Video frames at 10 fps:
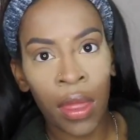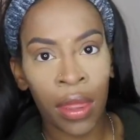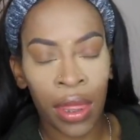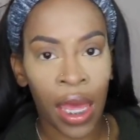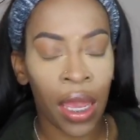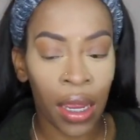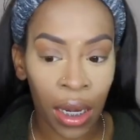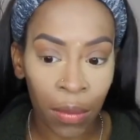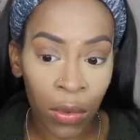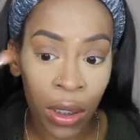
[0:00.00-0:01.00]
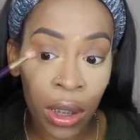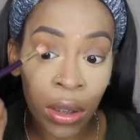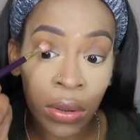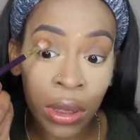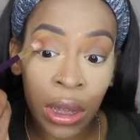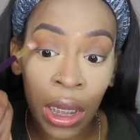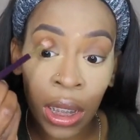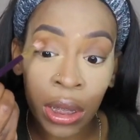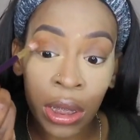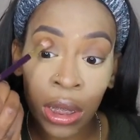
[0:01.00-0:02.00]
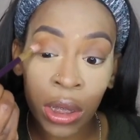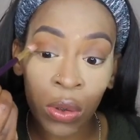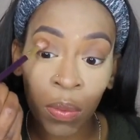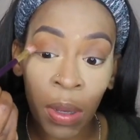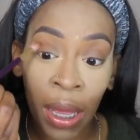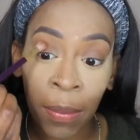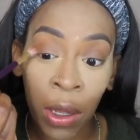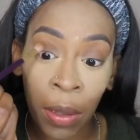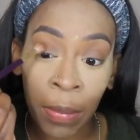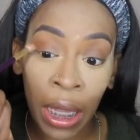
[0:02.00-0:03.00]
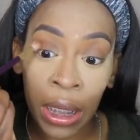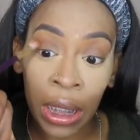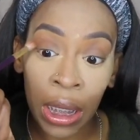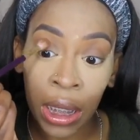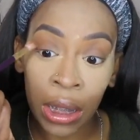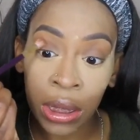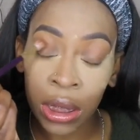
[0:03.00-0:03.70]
there, and I'm going to use that just to pop on my lid,